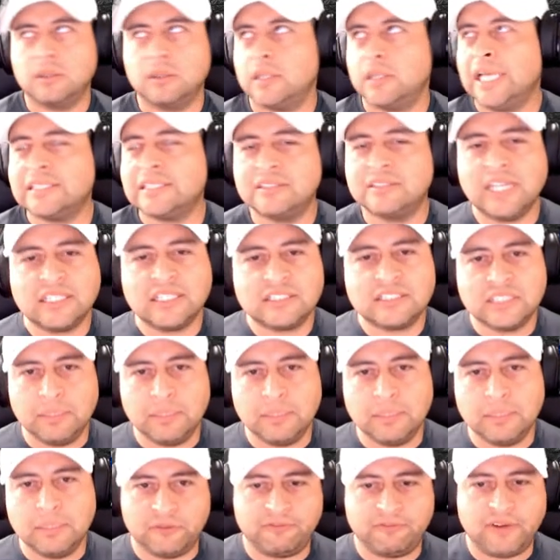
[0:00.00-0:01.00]
That's not
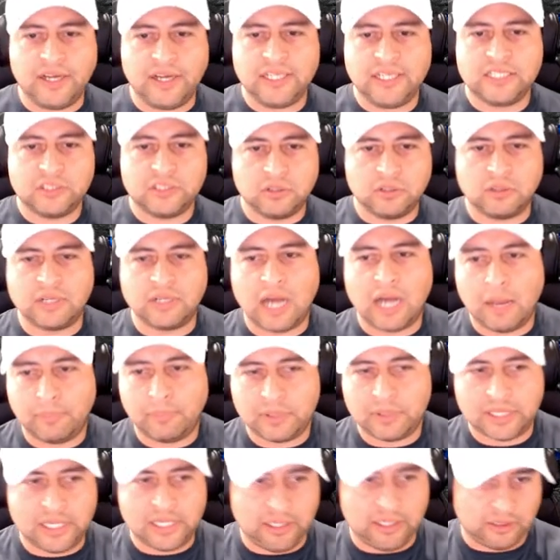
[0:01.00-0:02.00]
simplifying. That's still
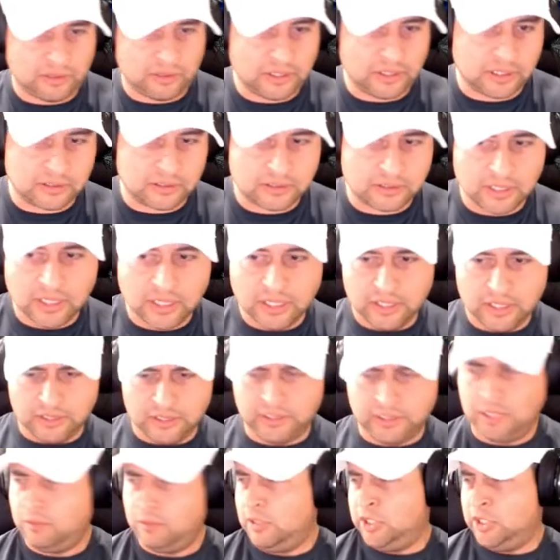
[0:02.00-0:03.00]
complicating things. It's
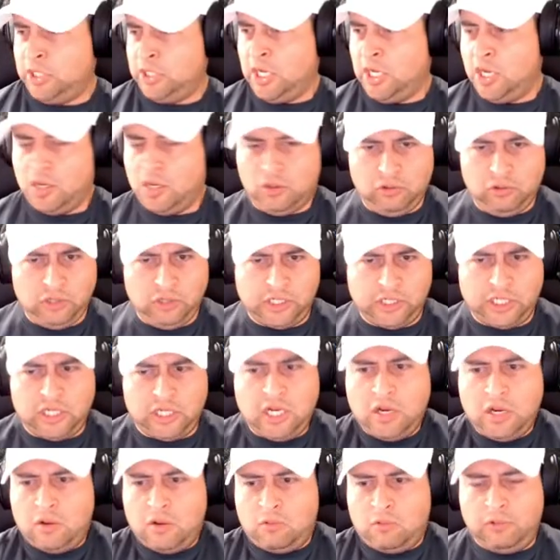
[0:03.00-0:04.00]
like, look,
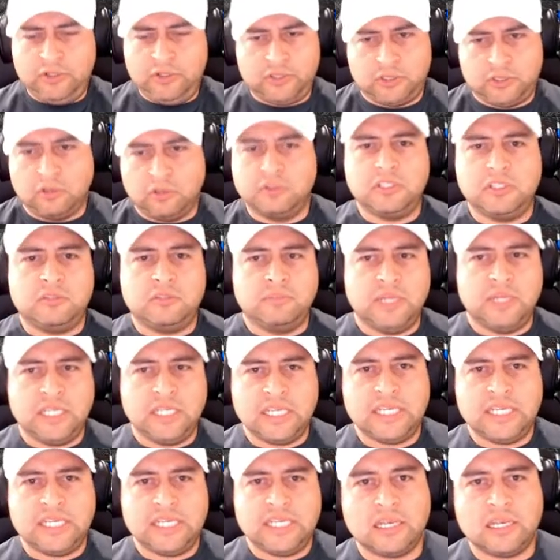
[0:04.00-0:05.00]
we sold these many
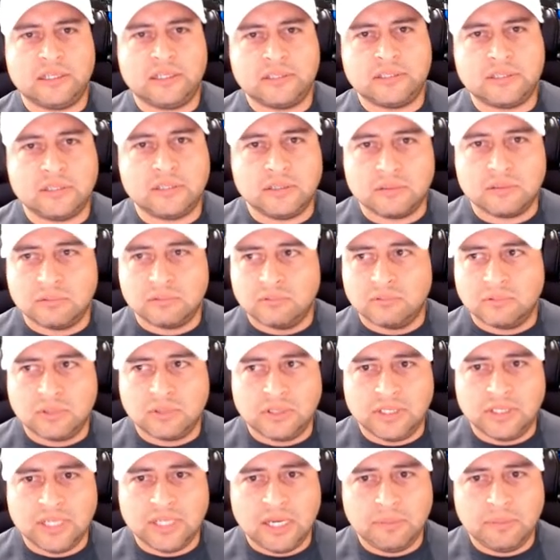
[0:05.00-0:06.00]
Galaxies. Well,
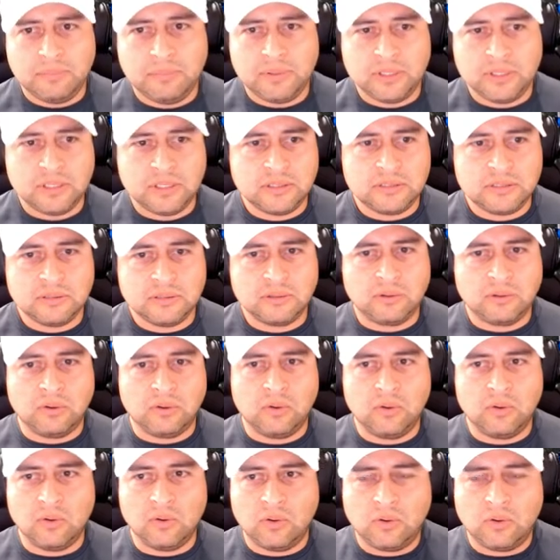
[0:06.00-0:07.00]
yeah, but it's a
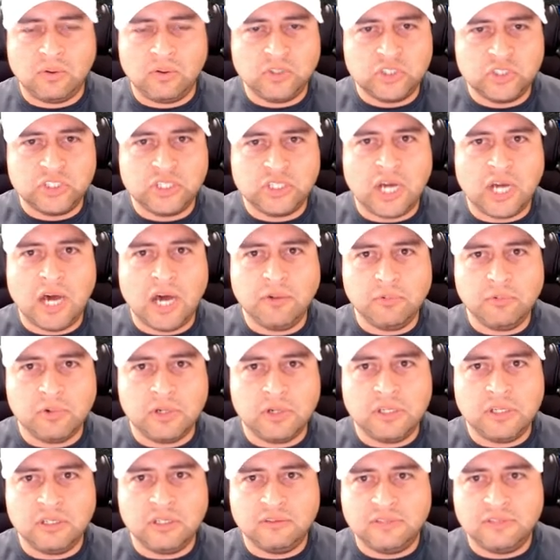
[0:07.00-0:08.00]
whole
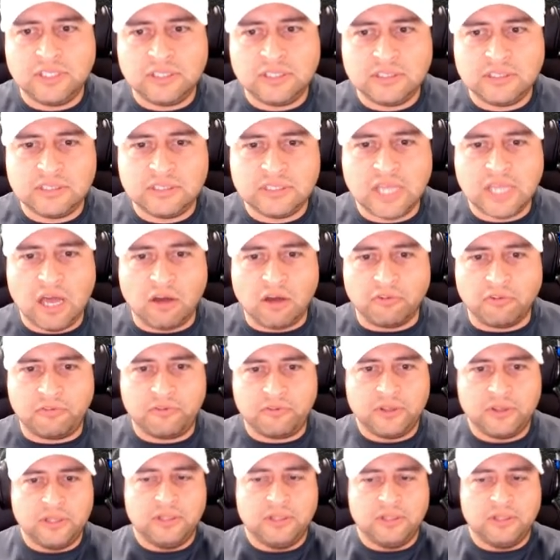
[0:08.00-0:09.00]
genre in of it itself.
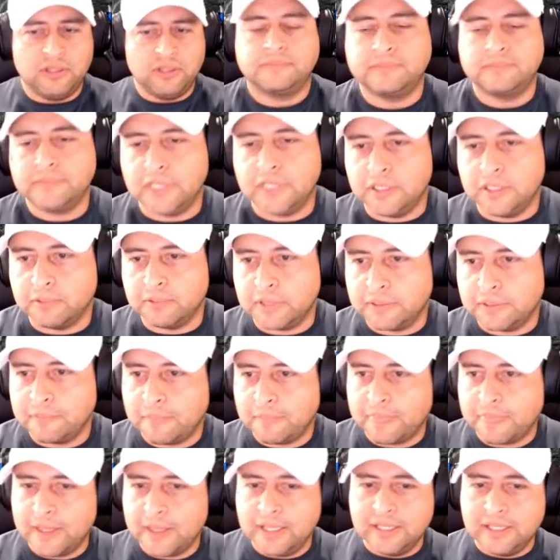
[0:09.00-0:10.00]
Anyway,
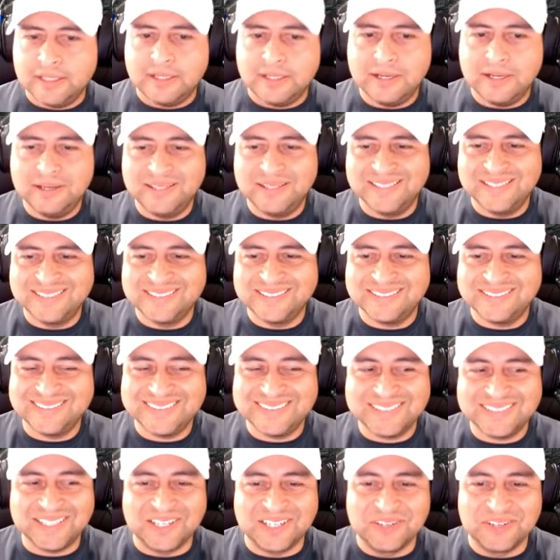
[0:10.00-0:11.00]

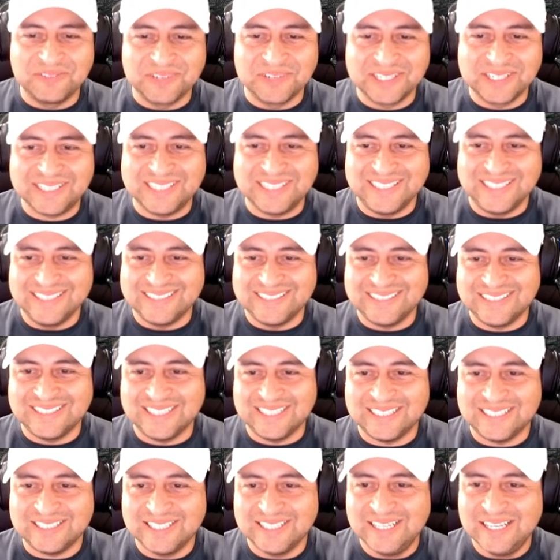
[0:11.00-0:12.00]
I don't want to get into
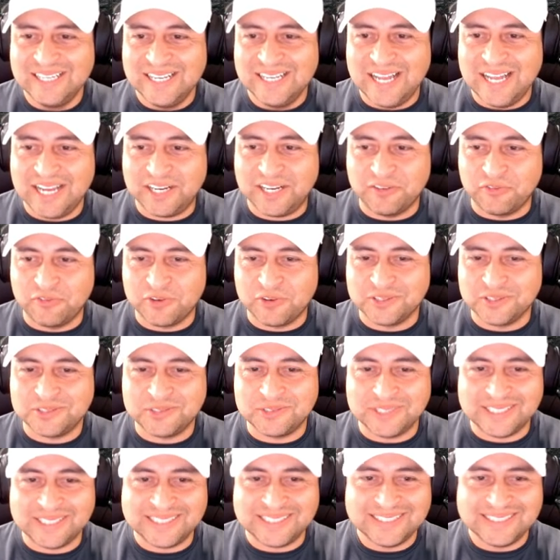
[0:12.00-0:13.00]
that. I get
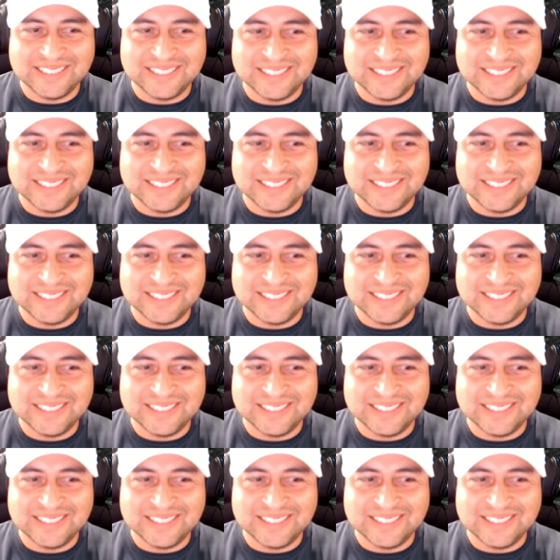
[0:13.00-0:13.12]
frustrated.